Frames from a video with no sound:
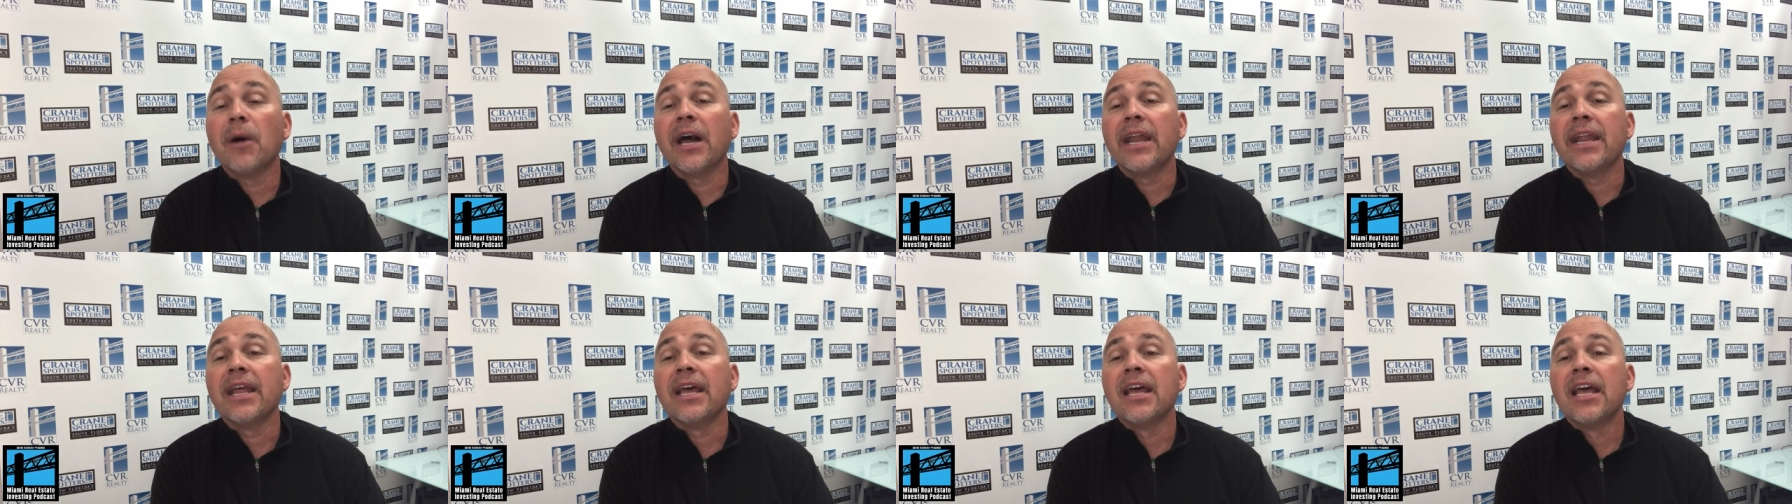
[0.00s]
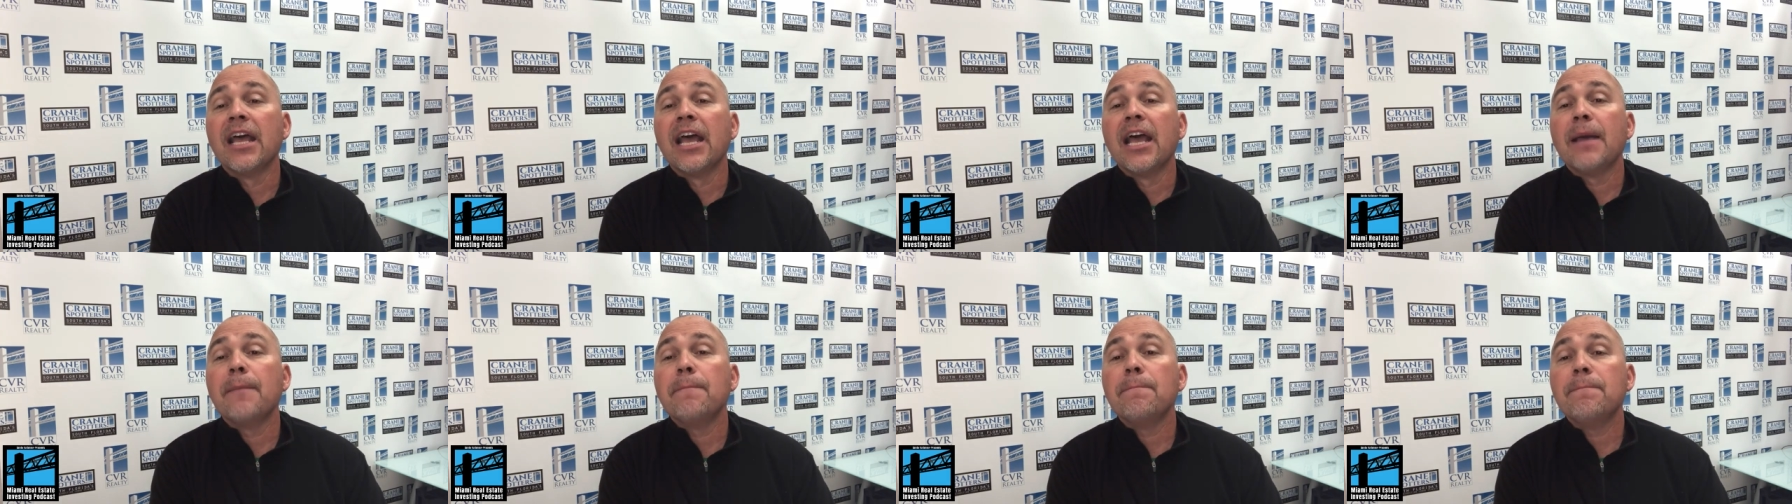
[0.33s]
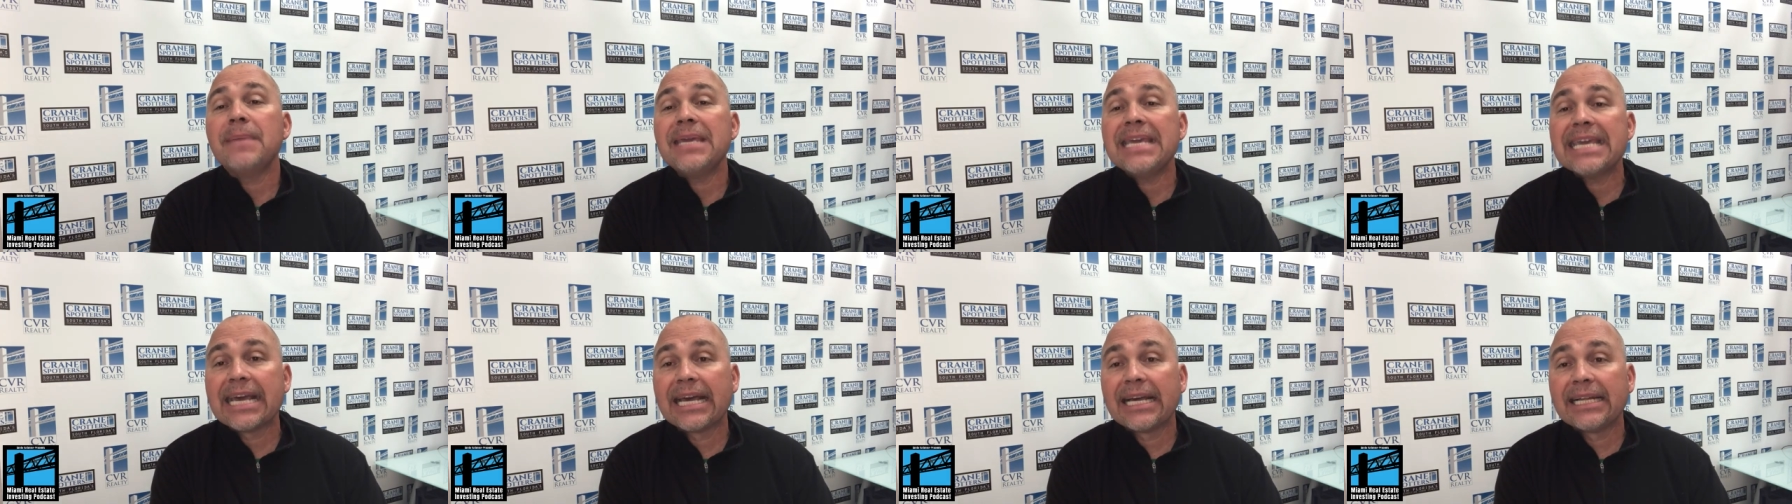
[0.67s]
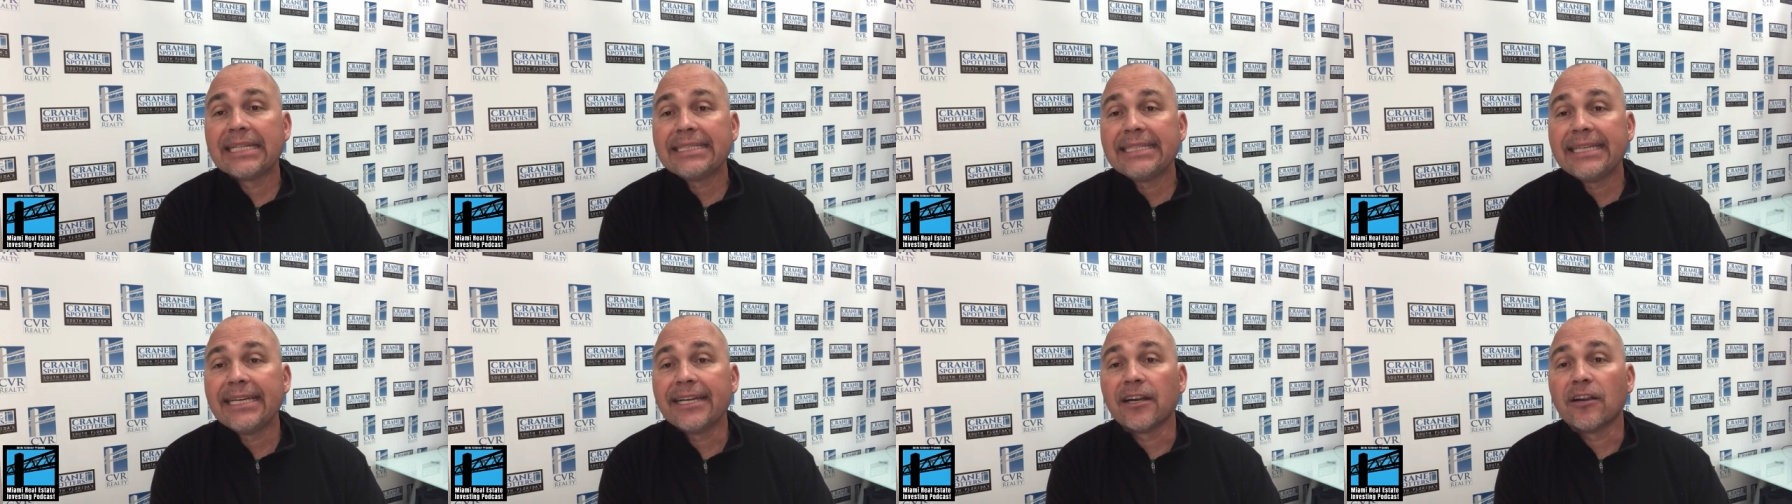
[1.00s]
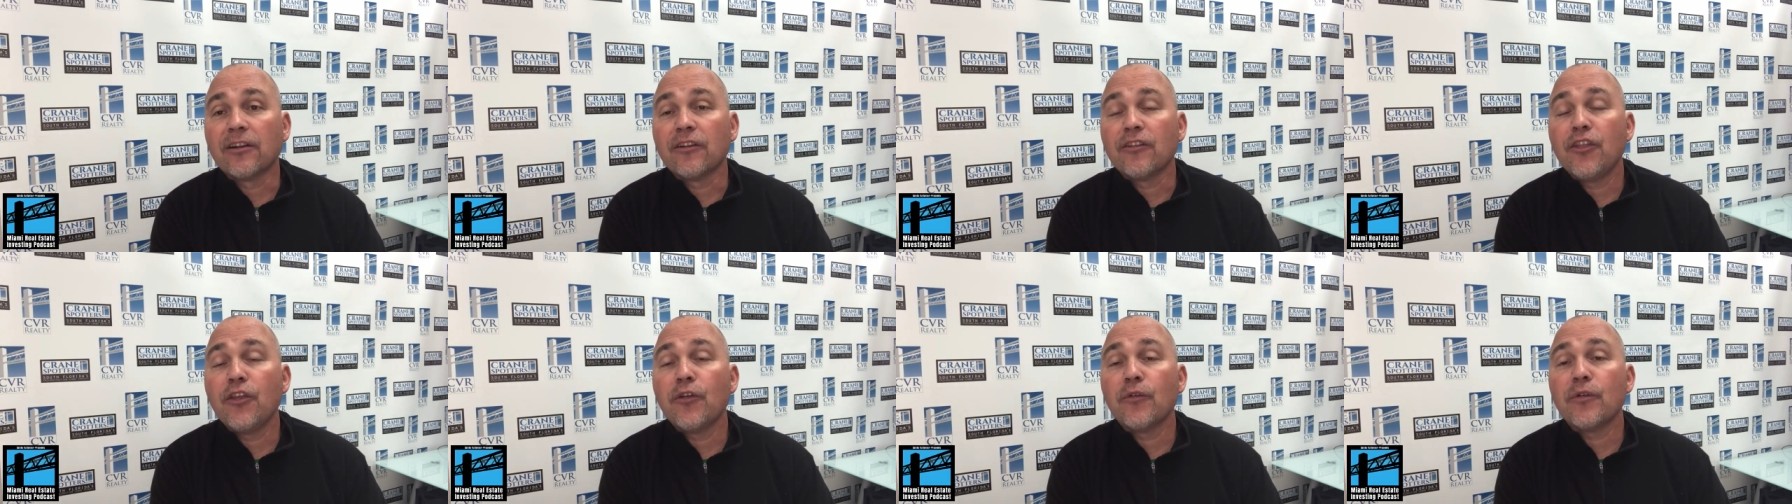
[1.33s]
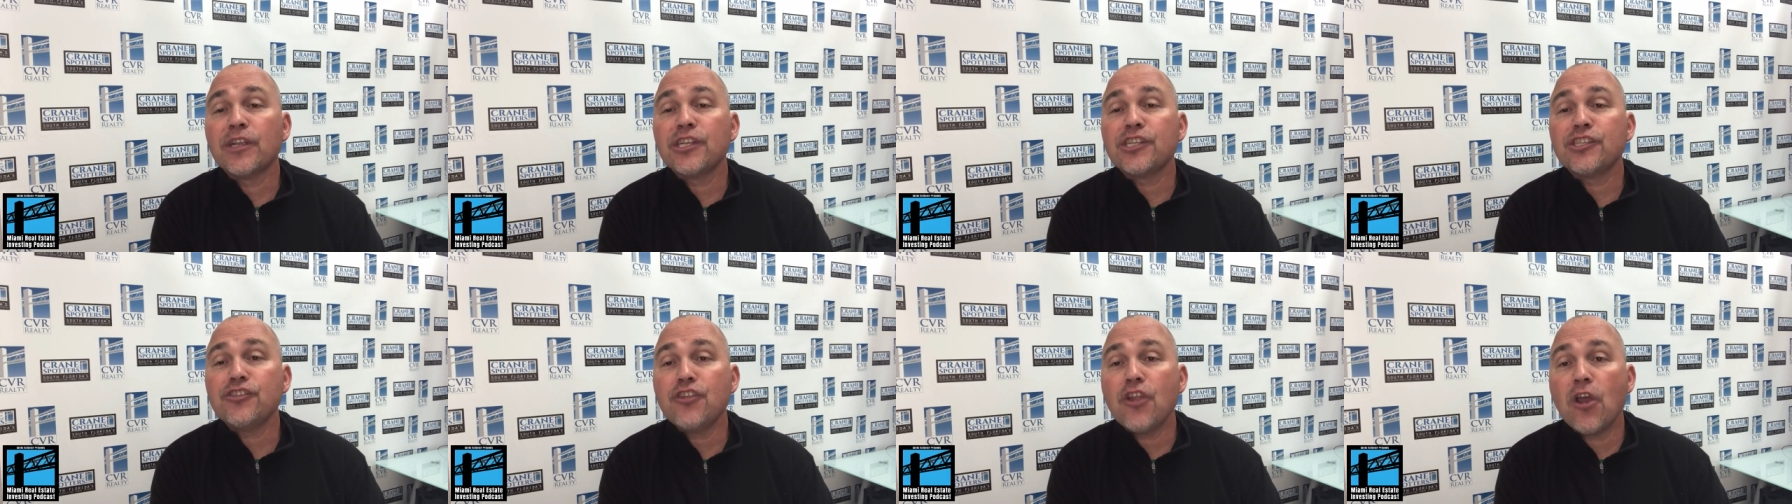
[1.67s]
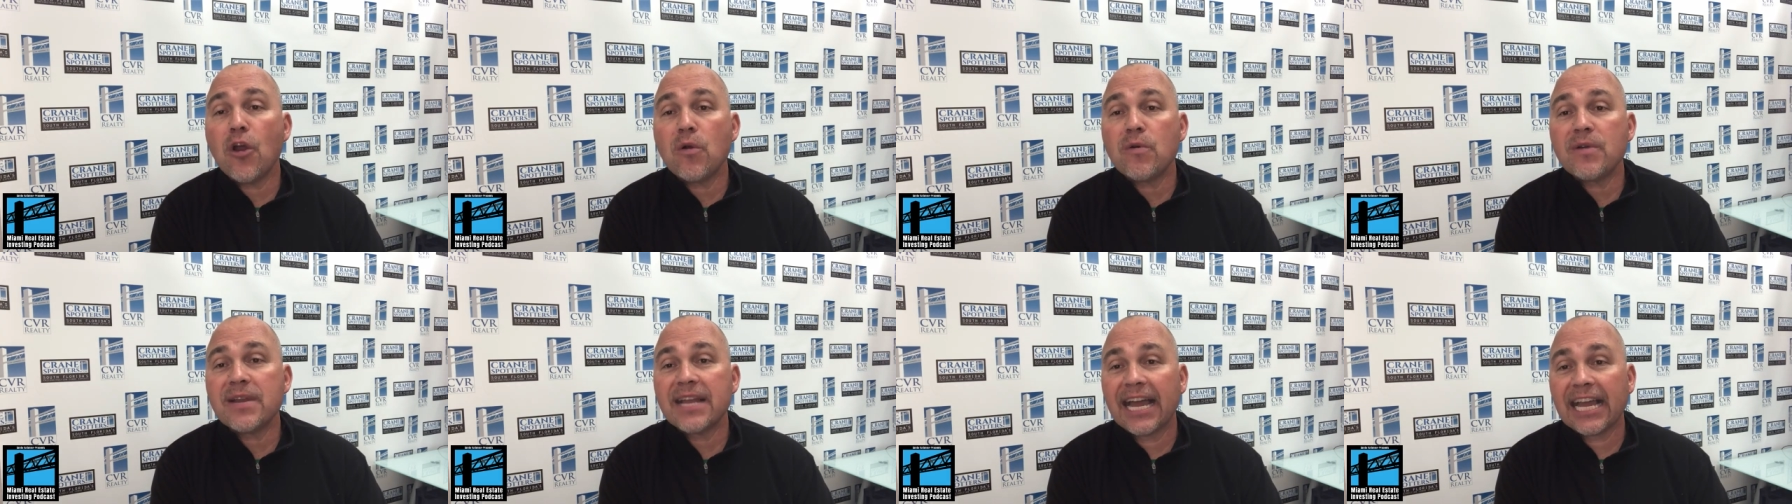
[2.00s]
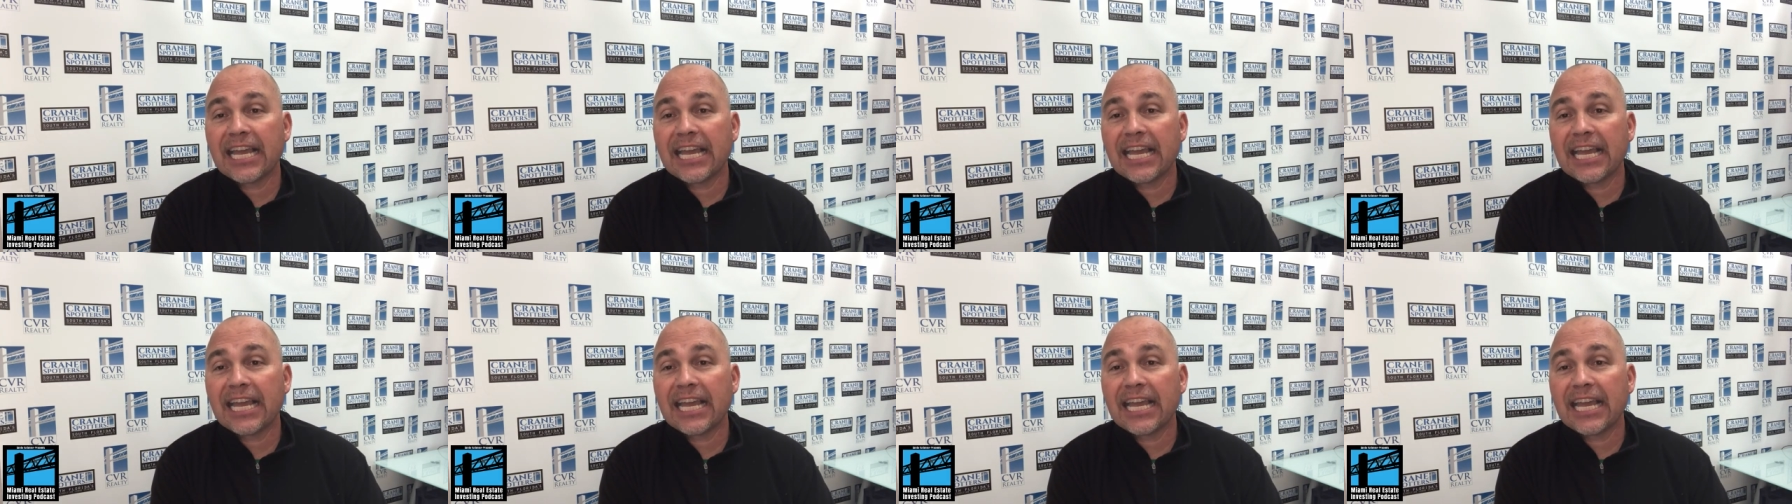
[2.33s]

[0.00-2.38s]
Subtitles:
But be clear, there is no